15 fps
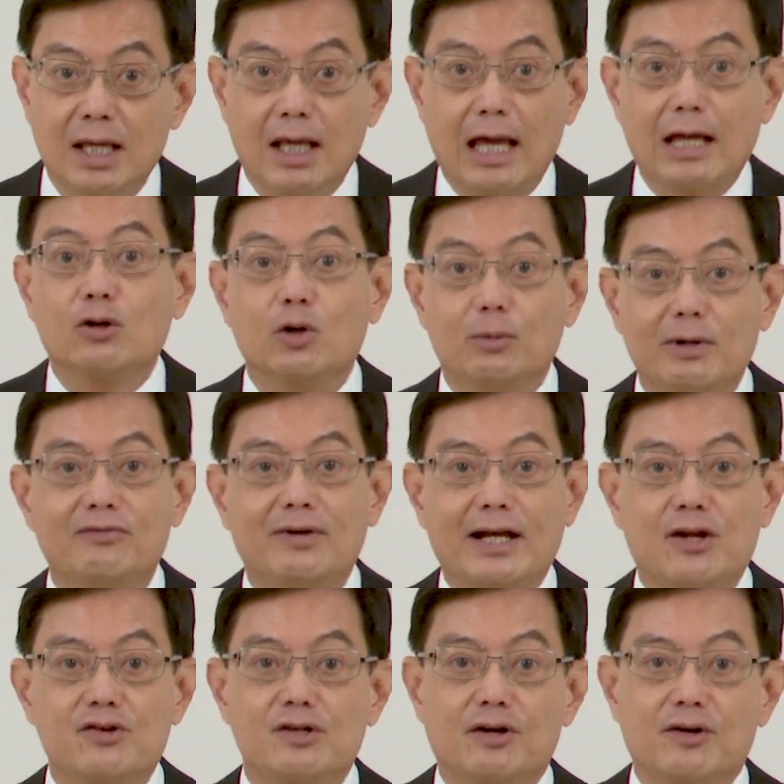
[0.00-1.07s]
and global
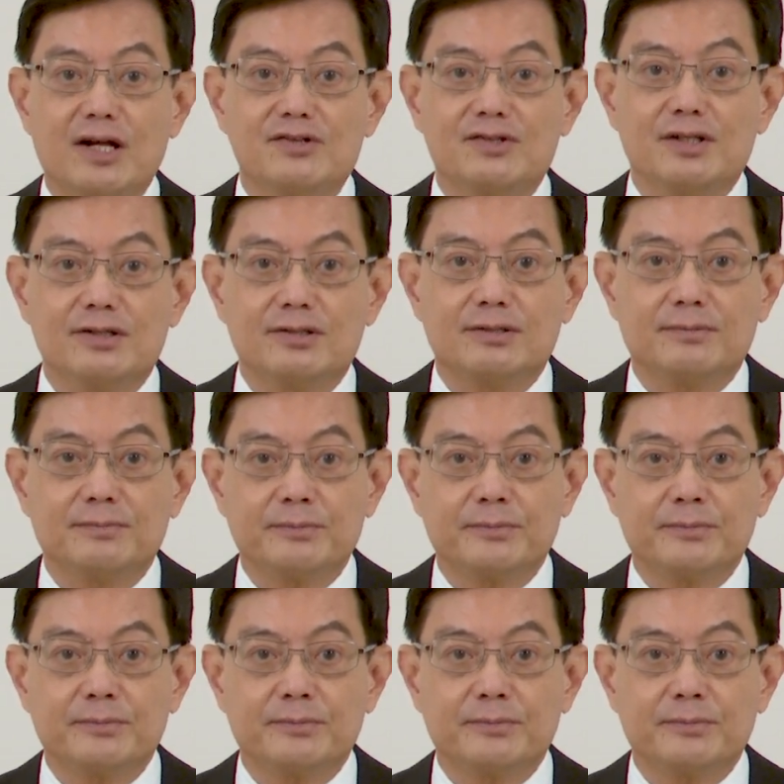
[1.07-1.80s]
financial crisis.